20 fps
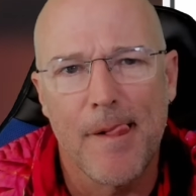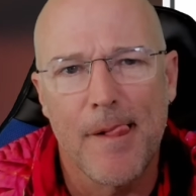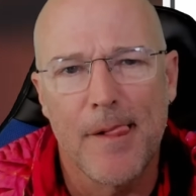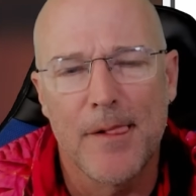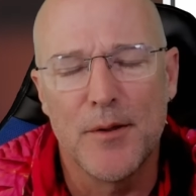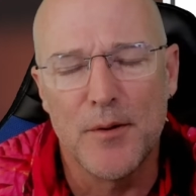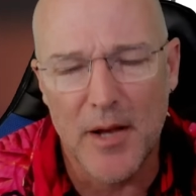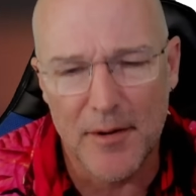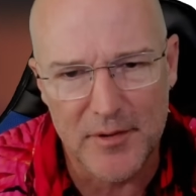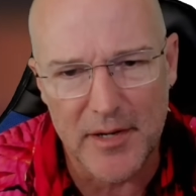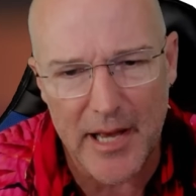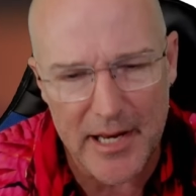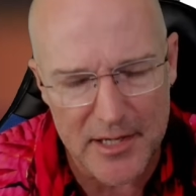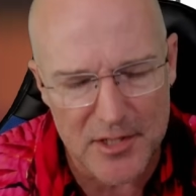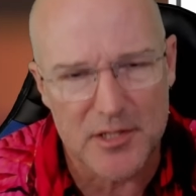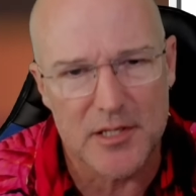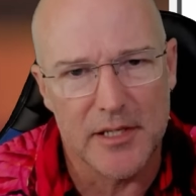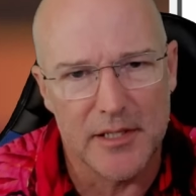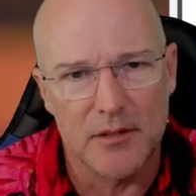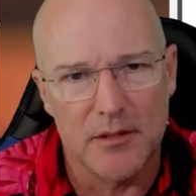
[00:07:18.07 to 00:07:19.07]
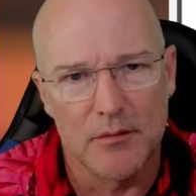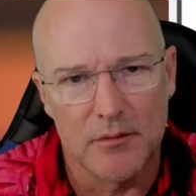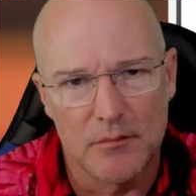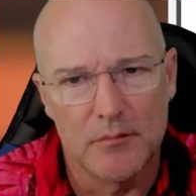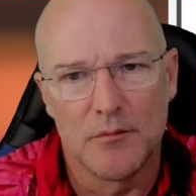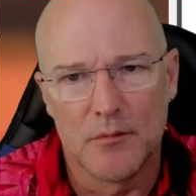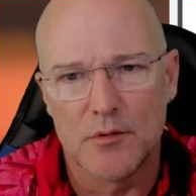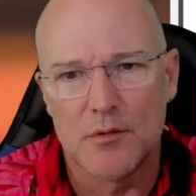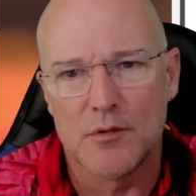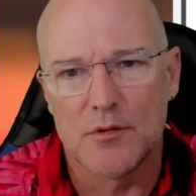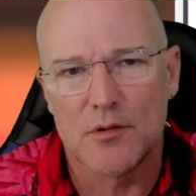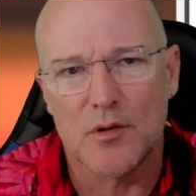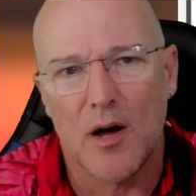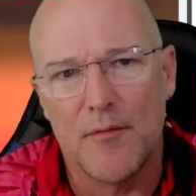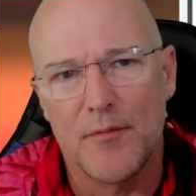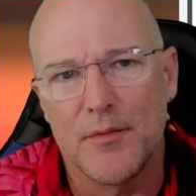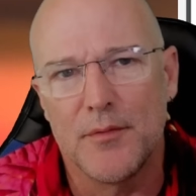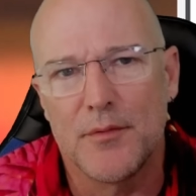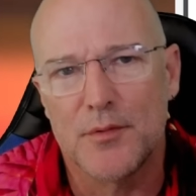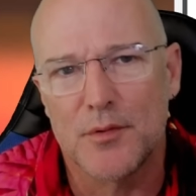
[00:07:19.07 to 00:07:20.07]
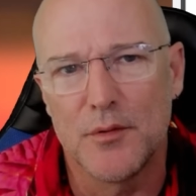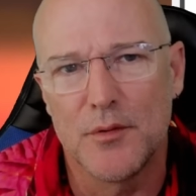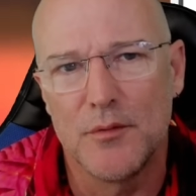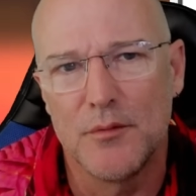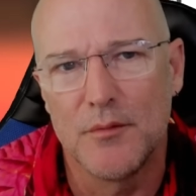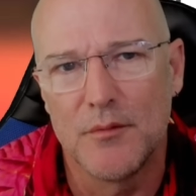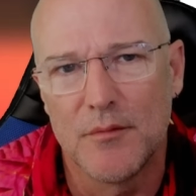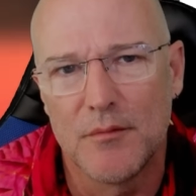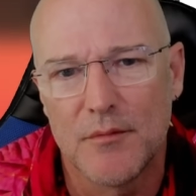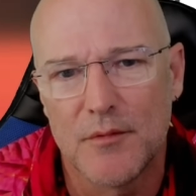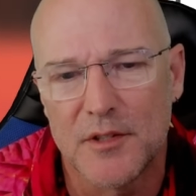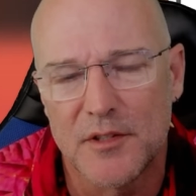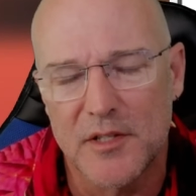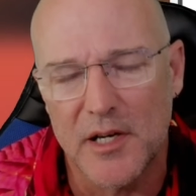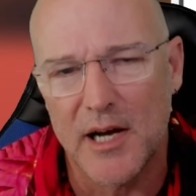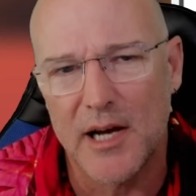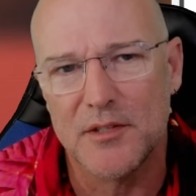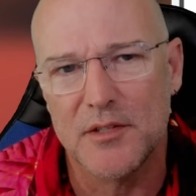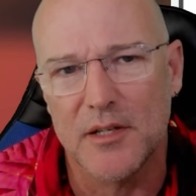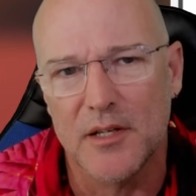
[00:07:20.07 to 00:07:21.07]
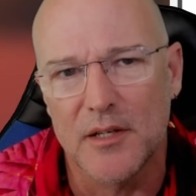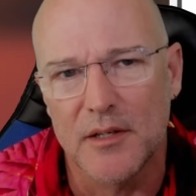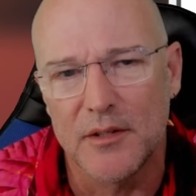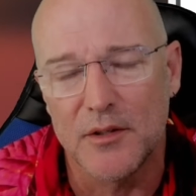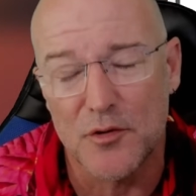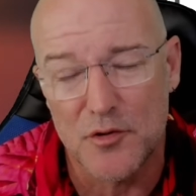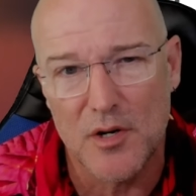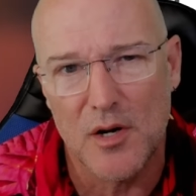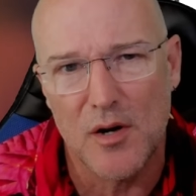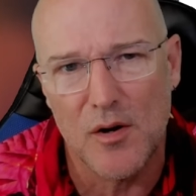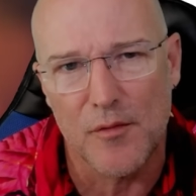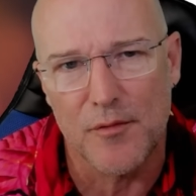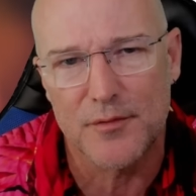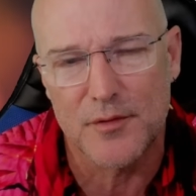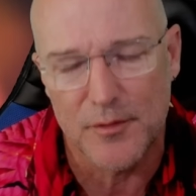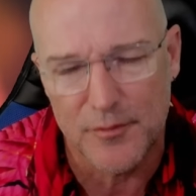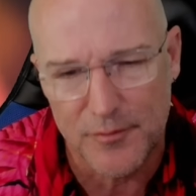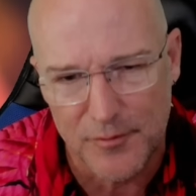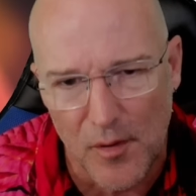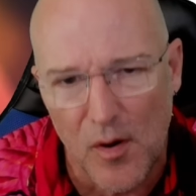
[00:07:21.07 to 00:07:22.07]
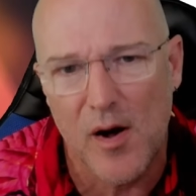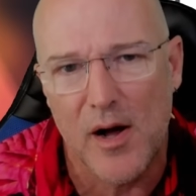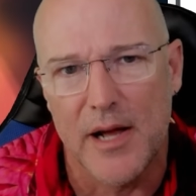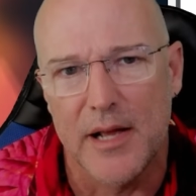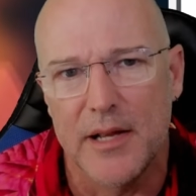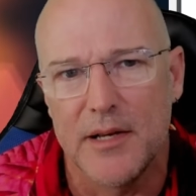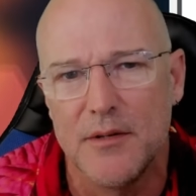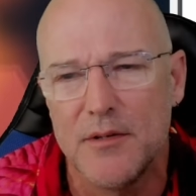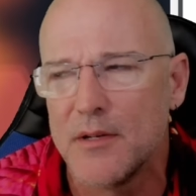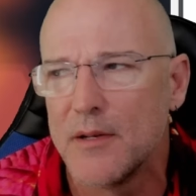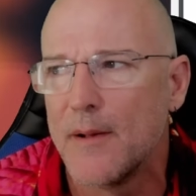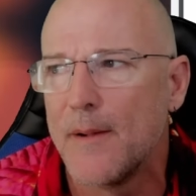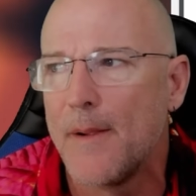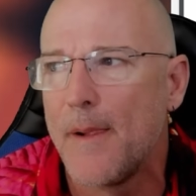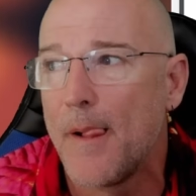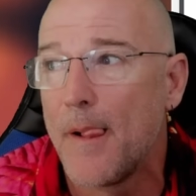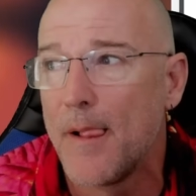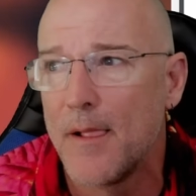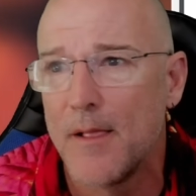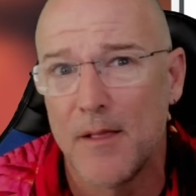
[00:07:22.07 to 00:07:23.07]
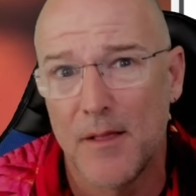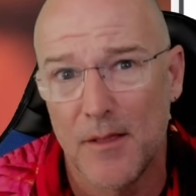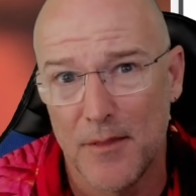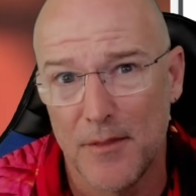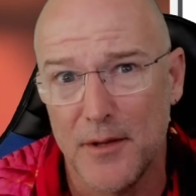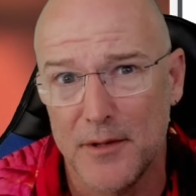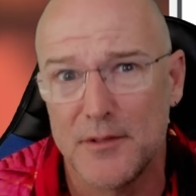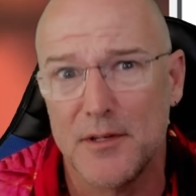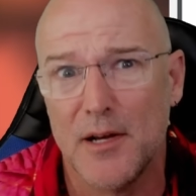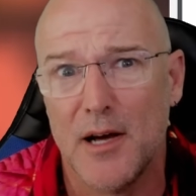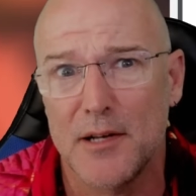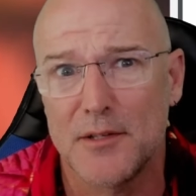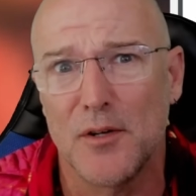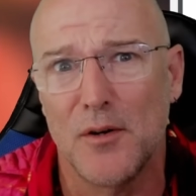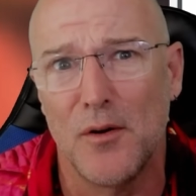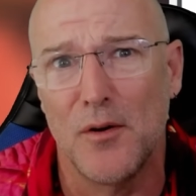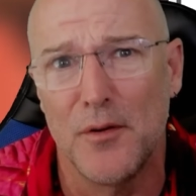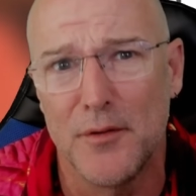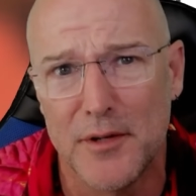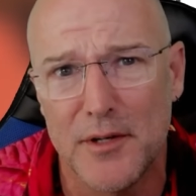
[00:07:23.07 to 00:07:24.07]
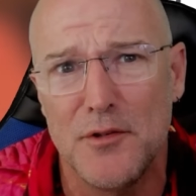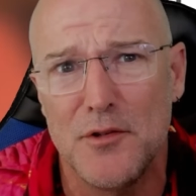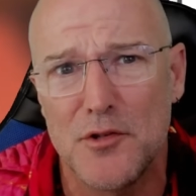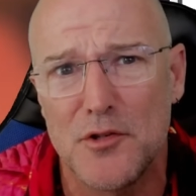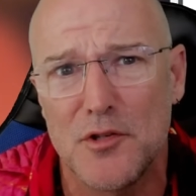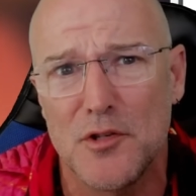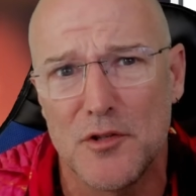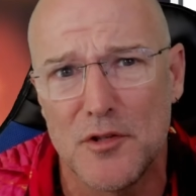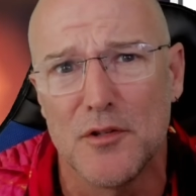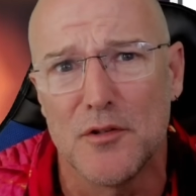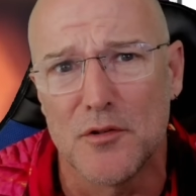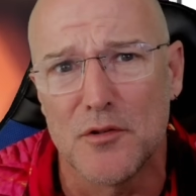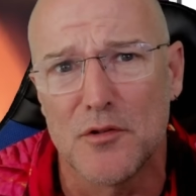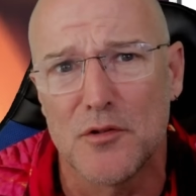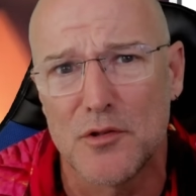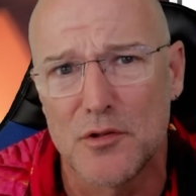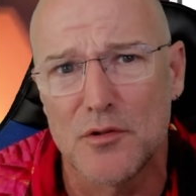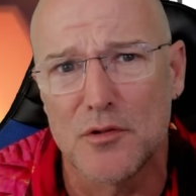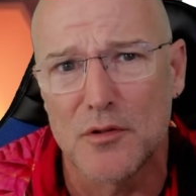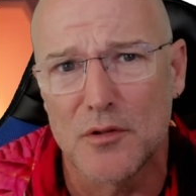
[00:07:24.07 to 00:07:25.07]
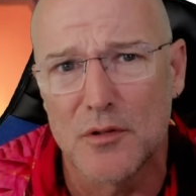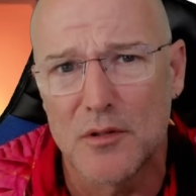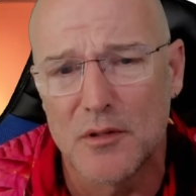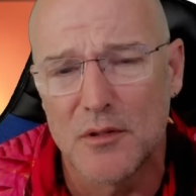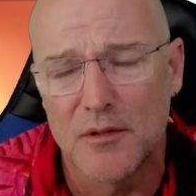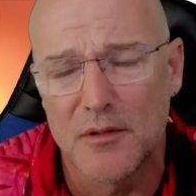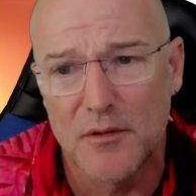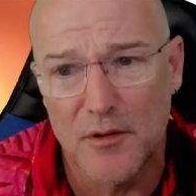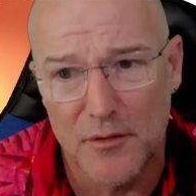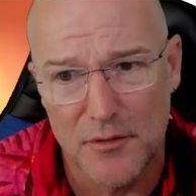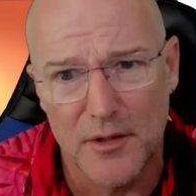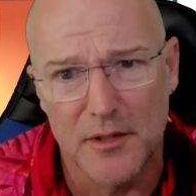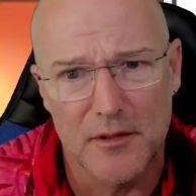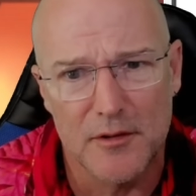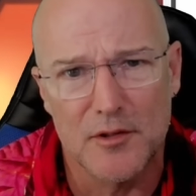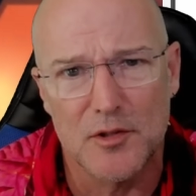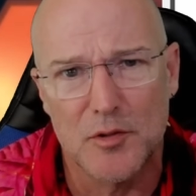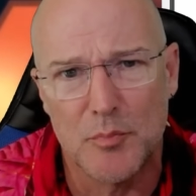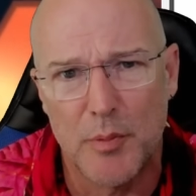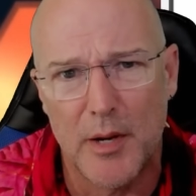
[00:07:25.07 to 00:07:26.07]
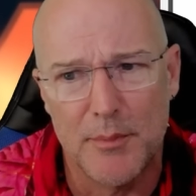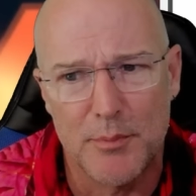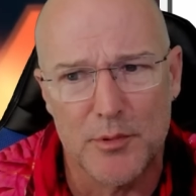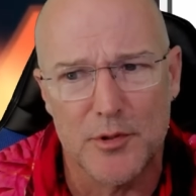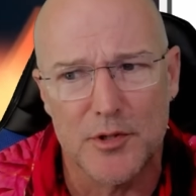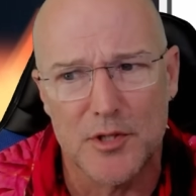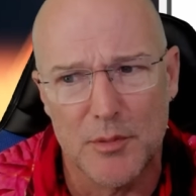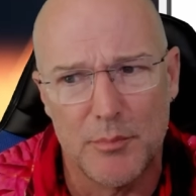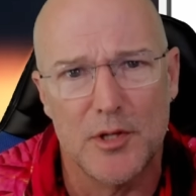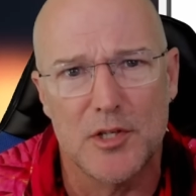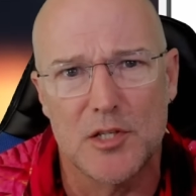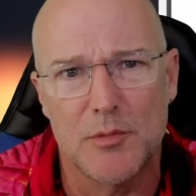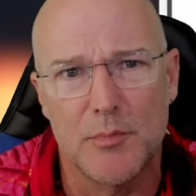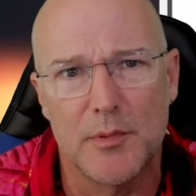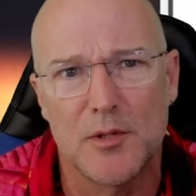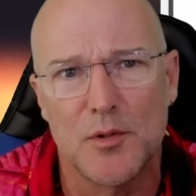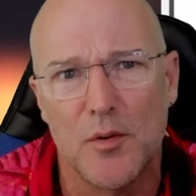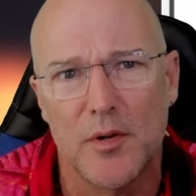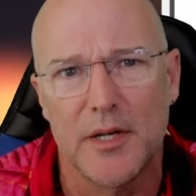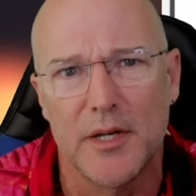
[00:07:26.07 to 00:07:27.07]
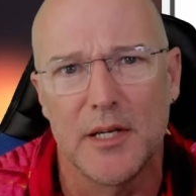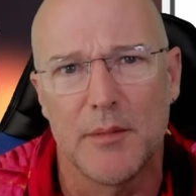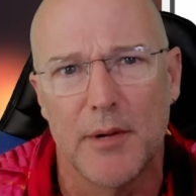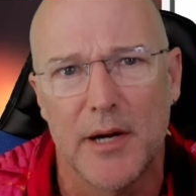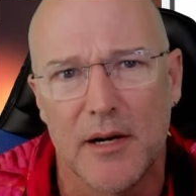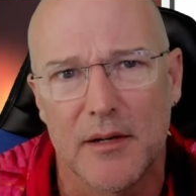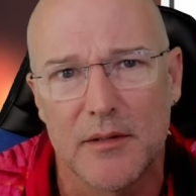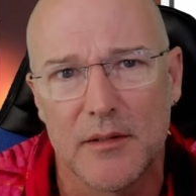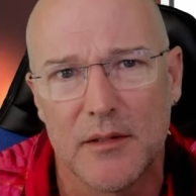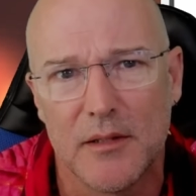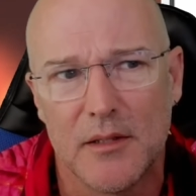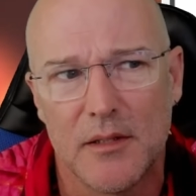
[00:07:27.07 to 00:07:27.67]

You have to actually siphon through the data yourself to find the data on incidence, the thing that this paper is supposed to be talking about.